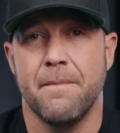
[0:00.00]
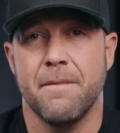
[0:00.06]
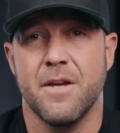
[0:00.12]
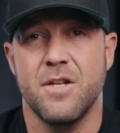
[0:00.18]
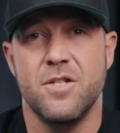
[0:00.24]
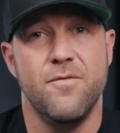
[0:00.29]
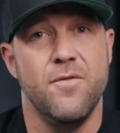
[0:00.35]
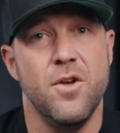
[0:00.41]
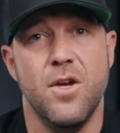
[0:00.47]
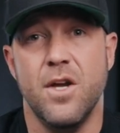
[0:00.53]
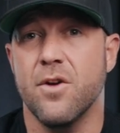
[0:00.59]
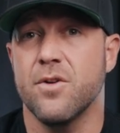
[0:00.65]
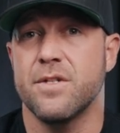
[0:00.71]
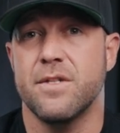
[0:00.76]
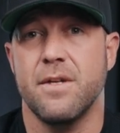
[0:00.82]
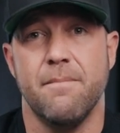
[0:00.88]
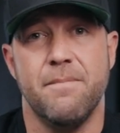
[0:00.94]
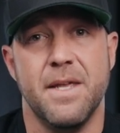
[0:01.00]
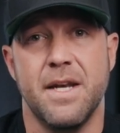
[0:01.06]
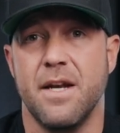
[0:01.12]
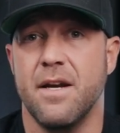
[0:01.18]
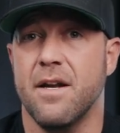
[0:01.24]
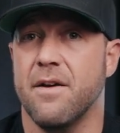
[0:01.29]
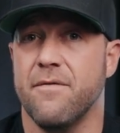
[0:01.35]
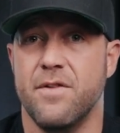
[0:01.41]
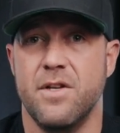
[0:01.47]
Because if you hear something
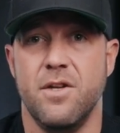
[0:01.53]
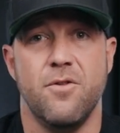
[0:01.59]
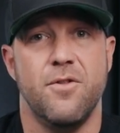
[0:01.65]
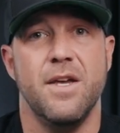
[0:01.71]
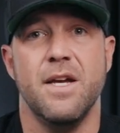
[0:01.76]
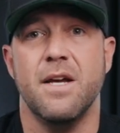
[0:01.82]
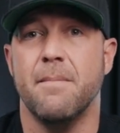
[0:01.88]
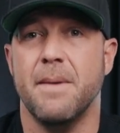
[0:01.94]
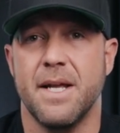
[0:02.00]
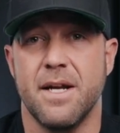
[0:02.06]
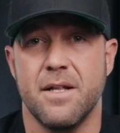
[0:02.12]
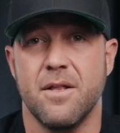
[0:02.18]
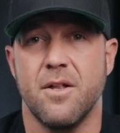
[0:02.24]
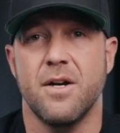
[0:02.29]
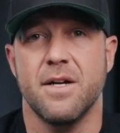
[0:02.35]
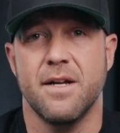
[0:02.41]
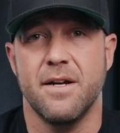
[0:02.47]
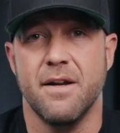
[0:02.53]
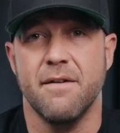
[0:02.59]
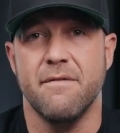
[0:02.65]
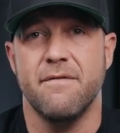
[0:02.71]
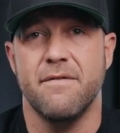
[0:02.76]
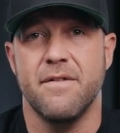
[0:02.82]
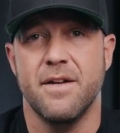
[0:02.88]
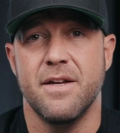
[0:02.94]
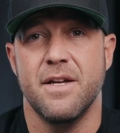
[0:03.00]
enough and you think about it long
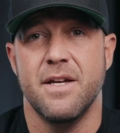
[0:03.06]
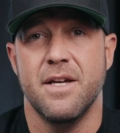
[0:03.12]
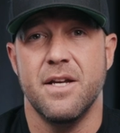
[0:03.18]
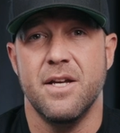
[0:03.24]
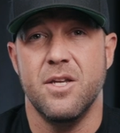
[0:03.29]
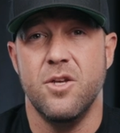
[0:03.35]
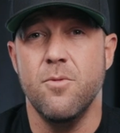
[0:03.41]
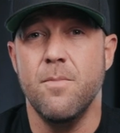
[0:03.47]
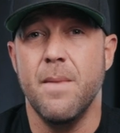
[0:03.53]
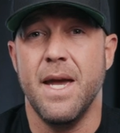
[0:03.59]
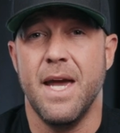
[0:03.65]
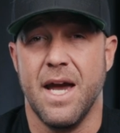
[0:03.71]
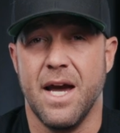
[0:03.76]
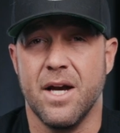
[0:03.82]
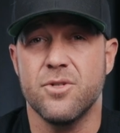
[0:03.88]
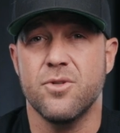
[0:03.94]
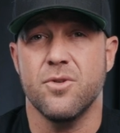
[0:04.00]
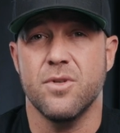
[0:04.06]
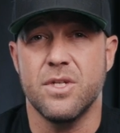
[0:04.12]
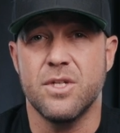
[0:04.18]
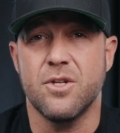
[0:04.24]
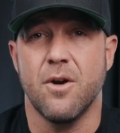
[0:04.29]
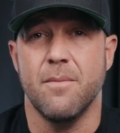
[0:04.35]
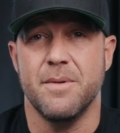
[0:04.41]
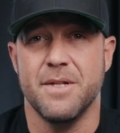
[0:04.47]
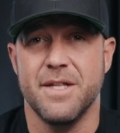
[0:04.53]
enough, you may actually
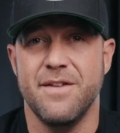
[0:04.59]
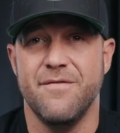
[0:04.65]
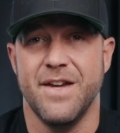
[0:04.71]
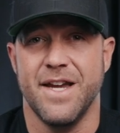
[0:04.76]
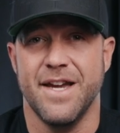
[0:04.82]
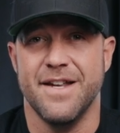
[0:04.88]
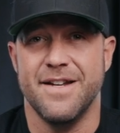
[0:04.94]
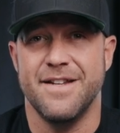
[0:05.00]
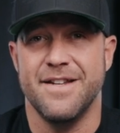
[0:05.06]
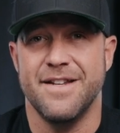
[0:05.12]
start believing it.